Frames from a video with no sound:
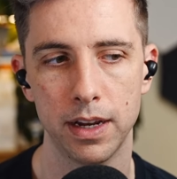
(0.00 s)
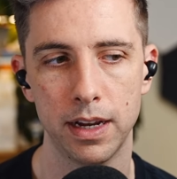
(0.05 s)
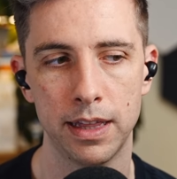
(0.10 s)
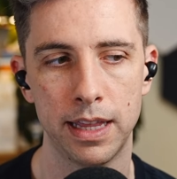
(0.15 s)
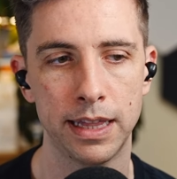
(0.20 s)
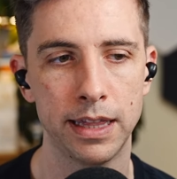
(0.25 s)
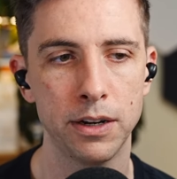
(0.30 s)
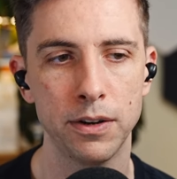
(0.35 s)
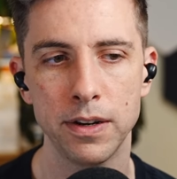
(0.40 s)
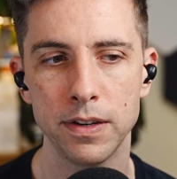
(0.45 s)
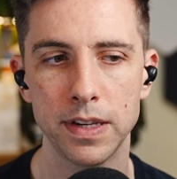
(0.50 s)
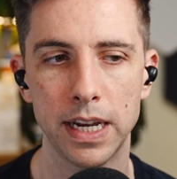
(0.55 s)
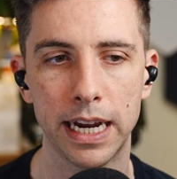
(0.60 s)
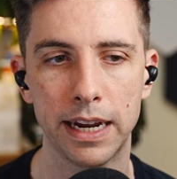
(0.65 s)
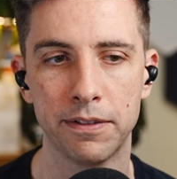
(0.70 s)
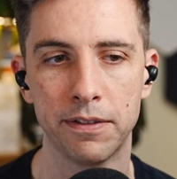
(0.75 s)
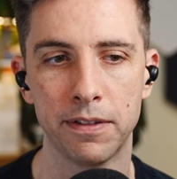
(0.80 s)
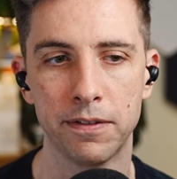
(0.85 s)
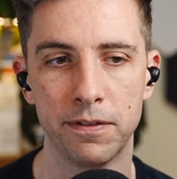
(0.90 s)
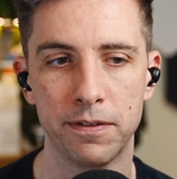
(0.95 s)
that there is
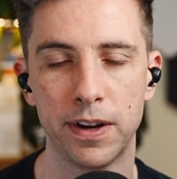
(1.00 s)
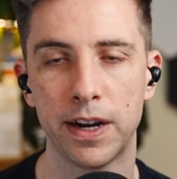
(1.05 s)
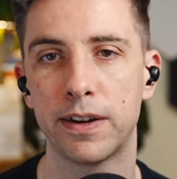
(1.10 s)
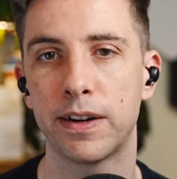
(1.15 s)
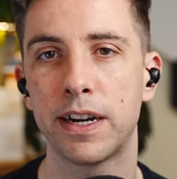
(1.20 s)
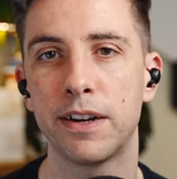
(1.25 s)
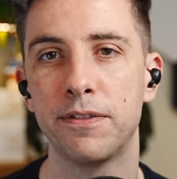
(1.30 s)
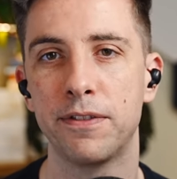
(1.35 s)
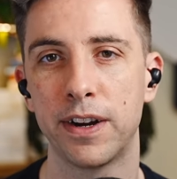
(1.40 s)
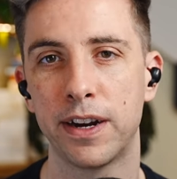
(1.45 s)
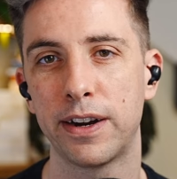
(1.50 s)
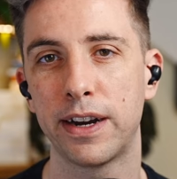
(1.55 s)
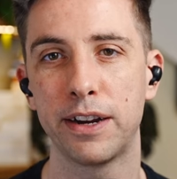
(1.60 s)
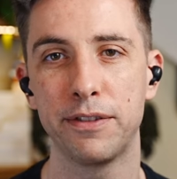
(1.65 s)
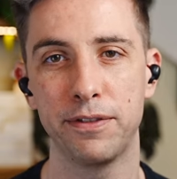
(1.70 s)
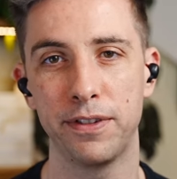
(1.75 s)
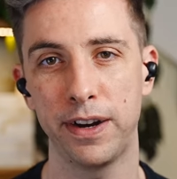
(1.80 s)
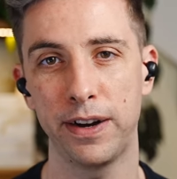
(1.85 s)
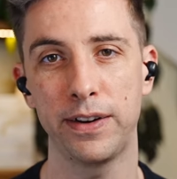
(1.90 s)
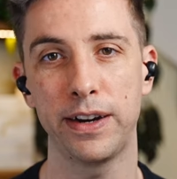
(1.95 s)
a very, very,
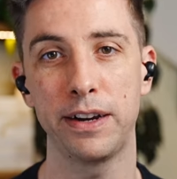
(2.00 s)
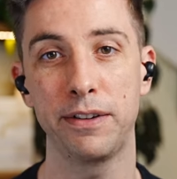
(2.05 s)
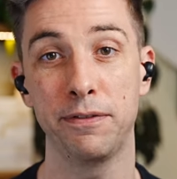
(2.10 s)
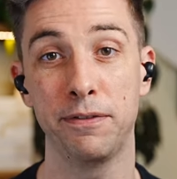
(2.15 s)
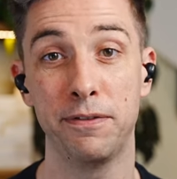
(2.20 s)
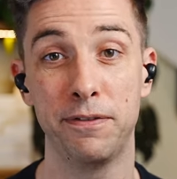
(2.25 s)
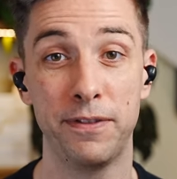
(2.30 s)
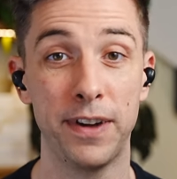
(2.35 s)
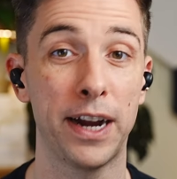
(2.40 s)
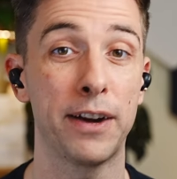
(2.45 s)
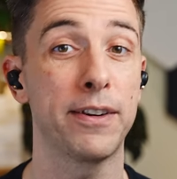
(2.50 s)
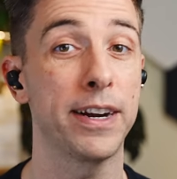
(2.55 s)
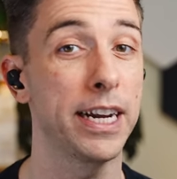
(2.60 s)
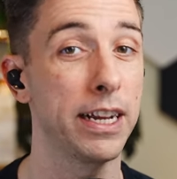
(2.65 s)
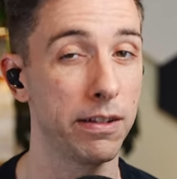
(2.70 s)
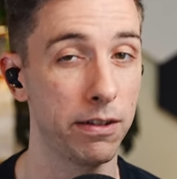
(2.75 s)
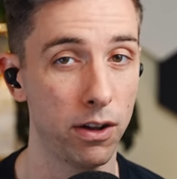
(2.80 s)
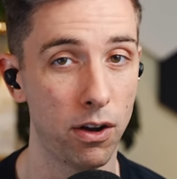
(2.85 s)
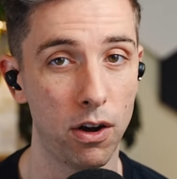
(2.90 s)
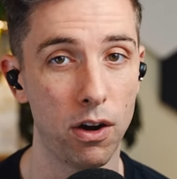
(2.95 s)
very, very
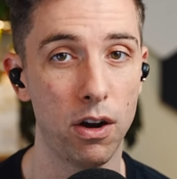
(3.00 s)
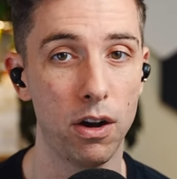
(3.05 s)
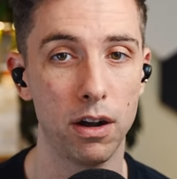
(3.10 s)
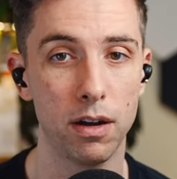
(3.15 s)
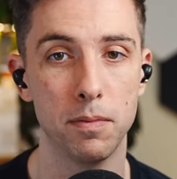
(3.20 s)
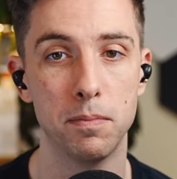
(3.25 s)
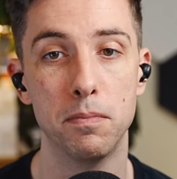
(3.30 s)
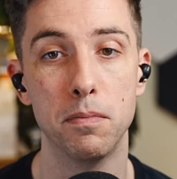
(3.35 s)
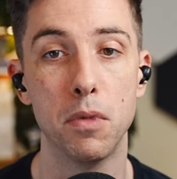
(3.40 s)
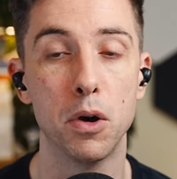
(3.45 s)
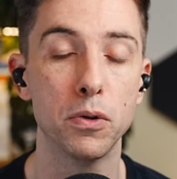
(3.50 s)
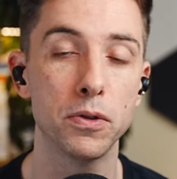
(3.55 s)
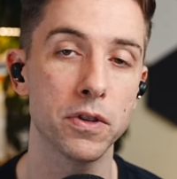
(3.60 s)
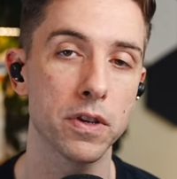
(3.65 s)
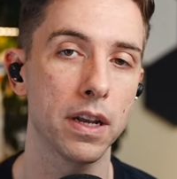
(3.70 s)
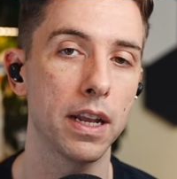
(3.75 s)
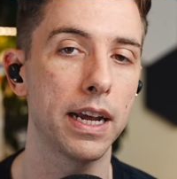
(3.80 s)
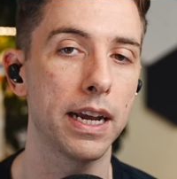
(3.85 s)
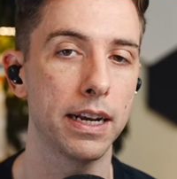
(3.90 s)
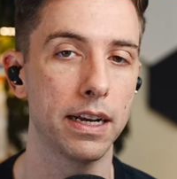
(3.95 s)
long,
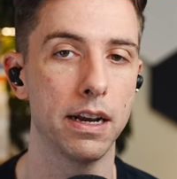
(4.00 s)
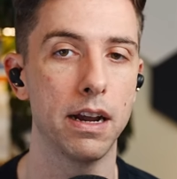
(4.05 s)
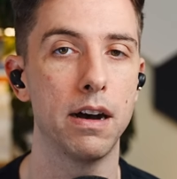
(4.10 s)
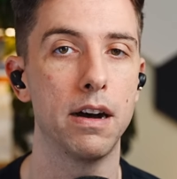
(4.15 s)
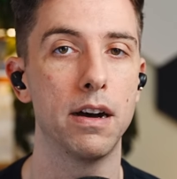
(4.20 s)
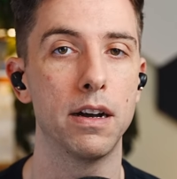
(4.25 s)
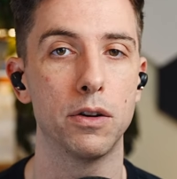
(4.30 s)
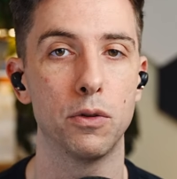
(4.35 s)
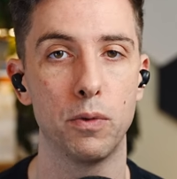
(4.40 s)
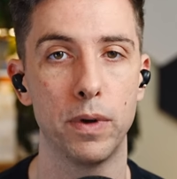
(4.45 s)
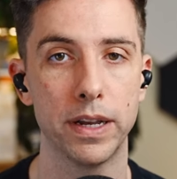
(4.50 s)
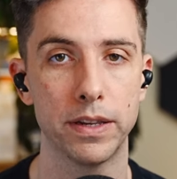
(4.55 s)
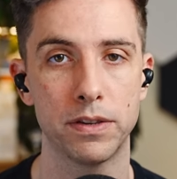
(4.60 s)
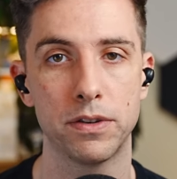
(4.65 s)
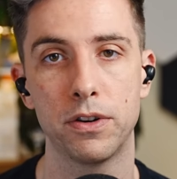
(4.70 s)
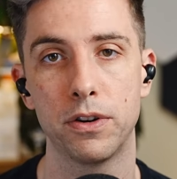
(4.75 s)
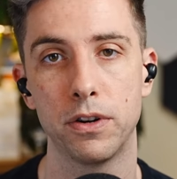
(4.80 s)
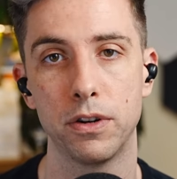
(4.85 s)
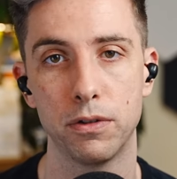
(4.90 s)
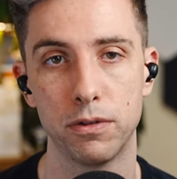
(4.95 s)
mostly non
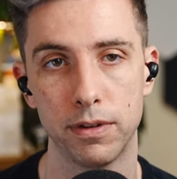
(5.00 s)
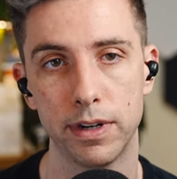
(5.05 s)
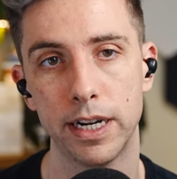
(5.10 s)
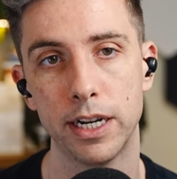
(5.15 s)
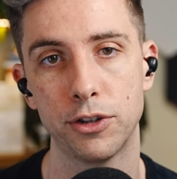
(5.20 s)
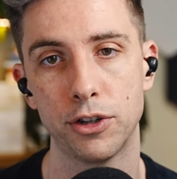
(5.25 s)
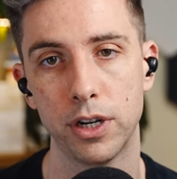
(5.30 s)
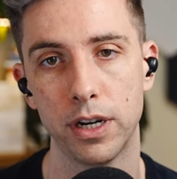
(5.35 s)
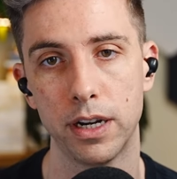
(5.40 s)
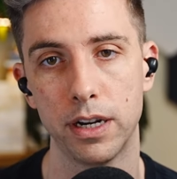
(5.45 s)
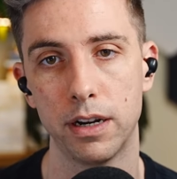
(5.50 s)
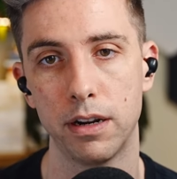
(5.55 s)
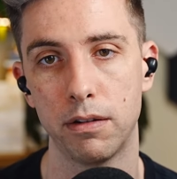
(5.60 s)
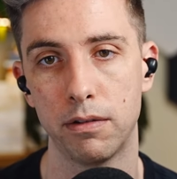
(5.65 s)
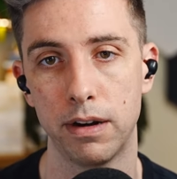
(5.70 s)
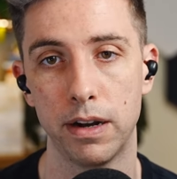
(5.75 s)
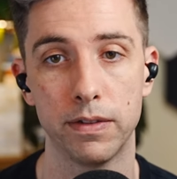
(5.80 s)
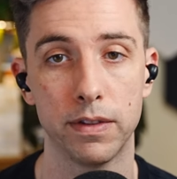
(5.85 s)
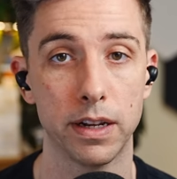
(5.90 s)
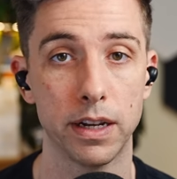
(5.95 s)
Western tradition
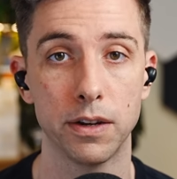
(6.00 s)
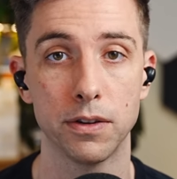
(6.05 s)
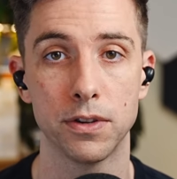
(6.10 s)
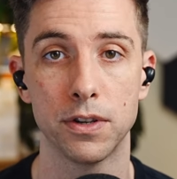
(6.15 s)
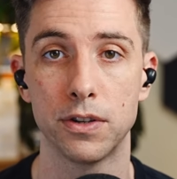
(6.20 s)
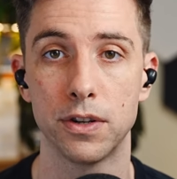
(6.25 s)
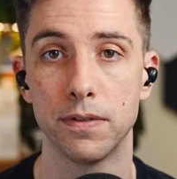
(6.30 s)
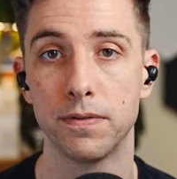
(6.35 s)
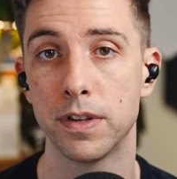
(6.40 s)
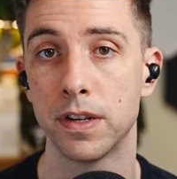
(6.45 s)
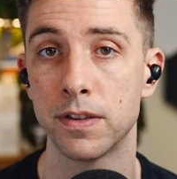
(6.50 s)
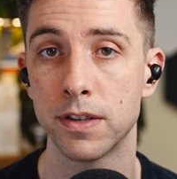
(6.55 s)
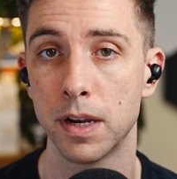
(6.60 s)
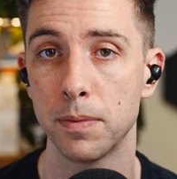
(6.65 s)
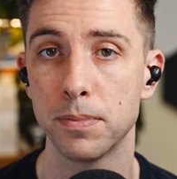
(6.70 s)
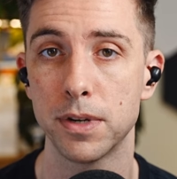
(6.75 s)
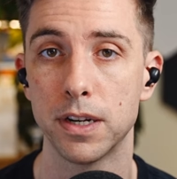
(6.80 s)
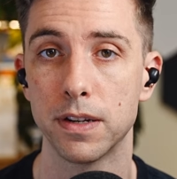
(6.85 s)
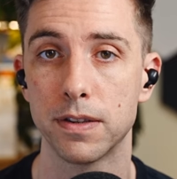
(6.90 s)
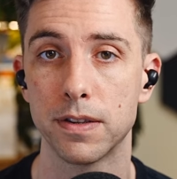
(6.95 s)
around the usage of these
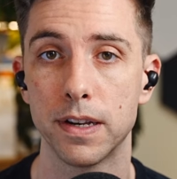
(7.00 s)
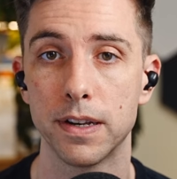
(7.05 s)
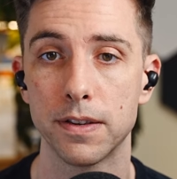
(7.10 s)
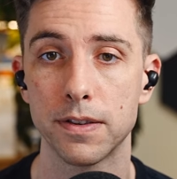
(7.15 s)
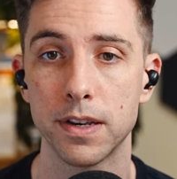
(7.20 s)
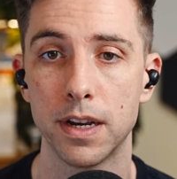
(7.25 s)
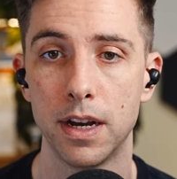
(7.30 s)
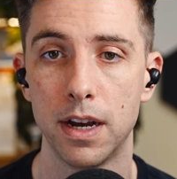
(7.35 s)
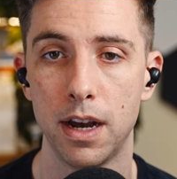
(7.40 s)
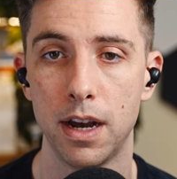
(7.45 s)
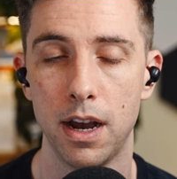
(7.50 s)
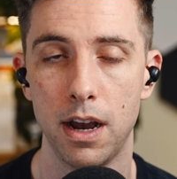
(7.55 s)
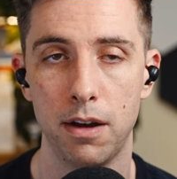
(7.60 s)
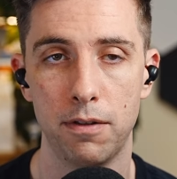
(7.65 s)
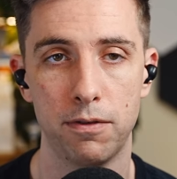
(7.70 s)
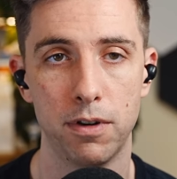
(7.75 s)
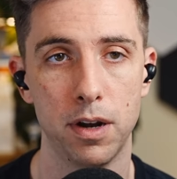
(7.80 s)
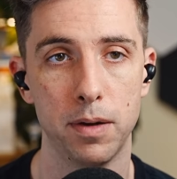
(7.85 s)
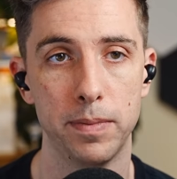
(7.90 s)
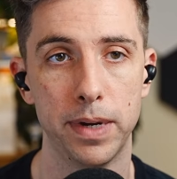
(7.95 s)
substances
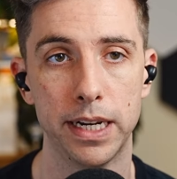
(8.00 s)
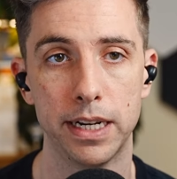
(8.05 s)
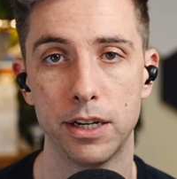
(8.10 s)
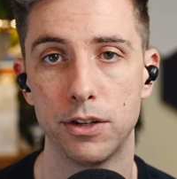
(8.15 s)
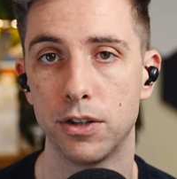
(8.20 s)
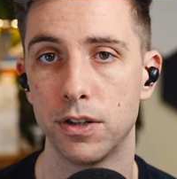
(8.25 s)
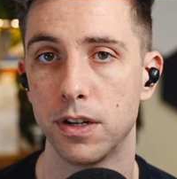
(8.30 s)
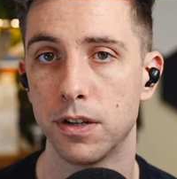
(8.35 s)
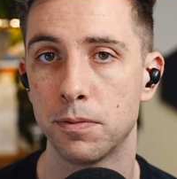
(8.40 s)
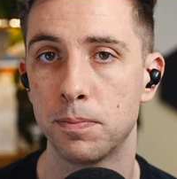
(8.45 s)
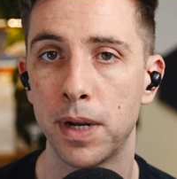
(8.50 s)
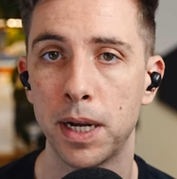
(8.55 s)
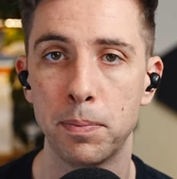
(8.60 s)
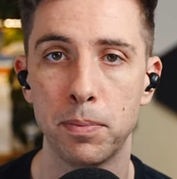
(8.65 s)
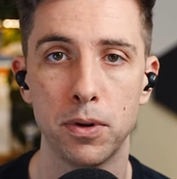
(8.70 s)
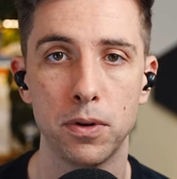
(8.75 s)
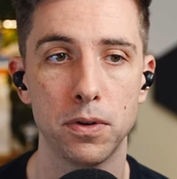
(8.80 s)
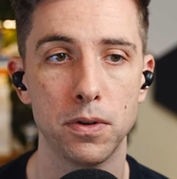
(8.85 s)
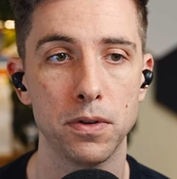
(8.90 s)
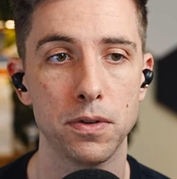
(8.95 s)
from indigenous
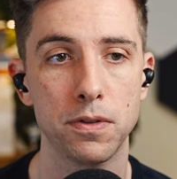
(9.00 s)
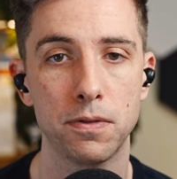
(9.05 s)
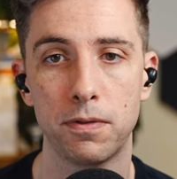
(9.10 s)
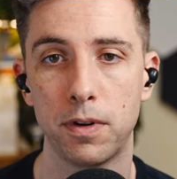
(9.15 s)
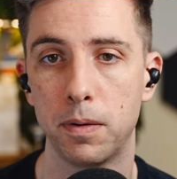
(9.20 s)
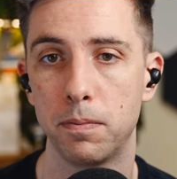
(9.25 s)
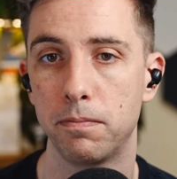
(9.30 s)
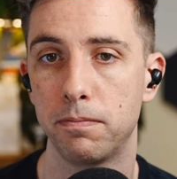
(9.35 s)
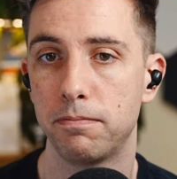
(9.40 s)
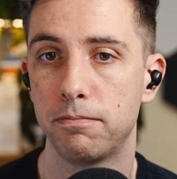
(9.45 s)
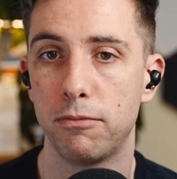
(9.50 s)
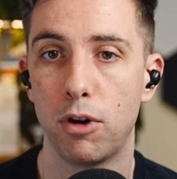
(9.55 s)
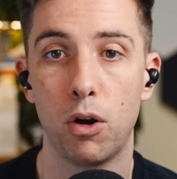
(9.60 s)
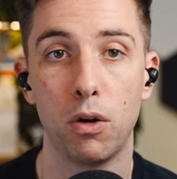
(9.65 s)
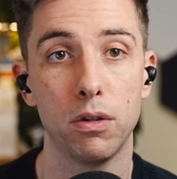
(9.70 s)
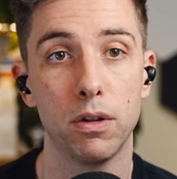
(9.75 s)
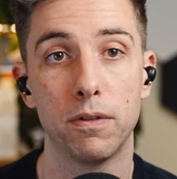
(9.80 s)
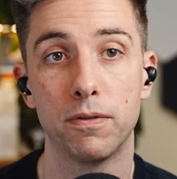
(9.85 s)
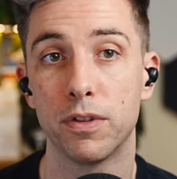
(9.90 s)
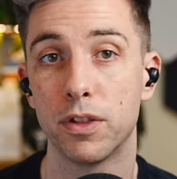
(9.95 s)
peoples from
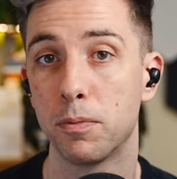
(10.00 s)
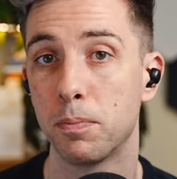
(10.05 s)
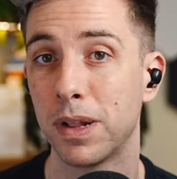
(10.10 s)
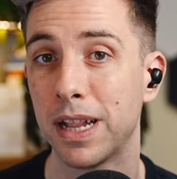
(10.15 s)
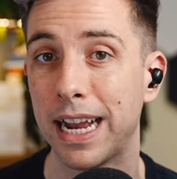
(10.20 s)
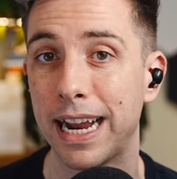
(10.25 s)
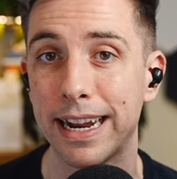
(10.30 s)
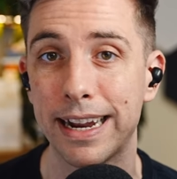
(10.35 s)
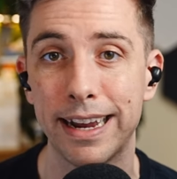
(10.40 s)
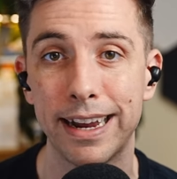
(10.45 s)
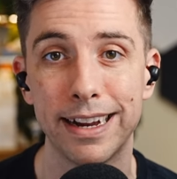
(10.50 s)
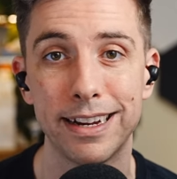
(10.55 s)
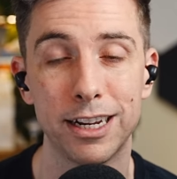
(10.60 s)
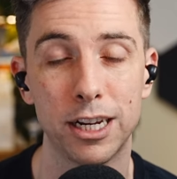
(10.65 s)
all over the planet.